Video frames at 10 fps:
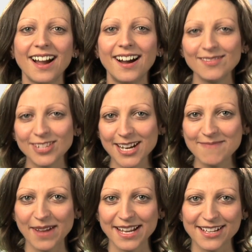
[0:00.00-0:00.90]
I'm
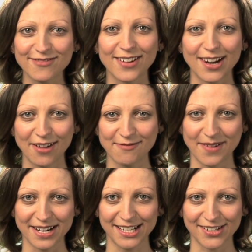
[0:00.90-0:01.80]
Jane Baker for
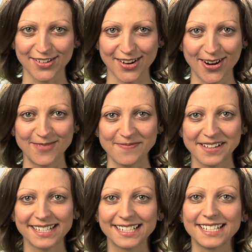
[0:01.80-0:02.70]
lovemoney.com.
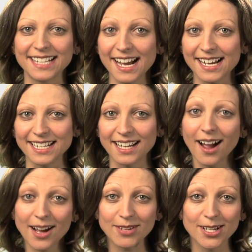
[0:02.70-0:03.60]
Today,
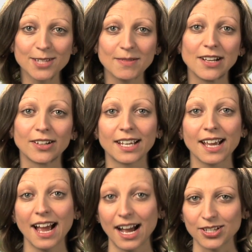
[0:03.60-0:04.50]
I'm going to be looking
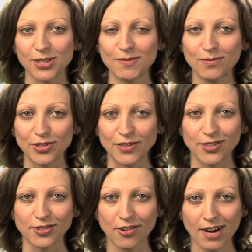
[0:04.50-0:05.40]
at how to improve
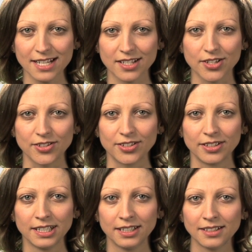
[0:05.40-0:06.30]
your credit score.
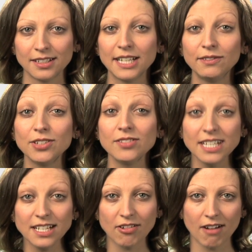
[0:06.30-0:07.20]
If you
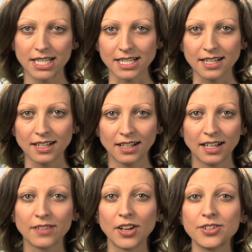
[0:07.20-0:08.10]
need credit,
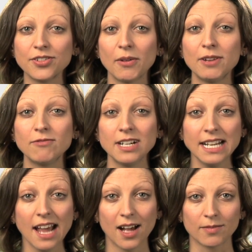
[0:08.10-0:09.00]
then you'll know it
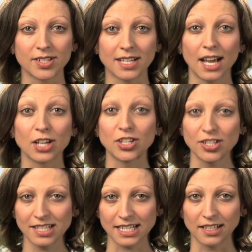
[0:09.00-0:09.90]
really helps to get a
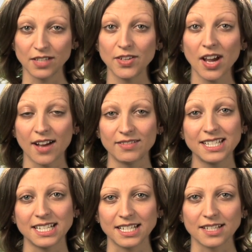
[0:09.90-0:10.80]
good deal if you have a
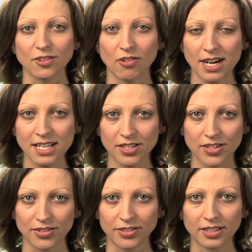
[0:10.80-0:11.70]
decent credit
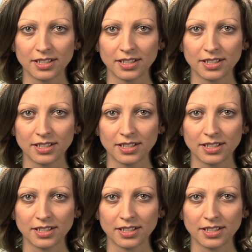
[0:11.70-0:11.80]
score.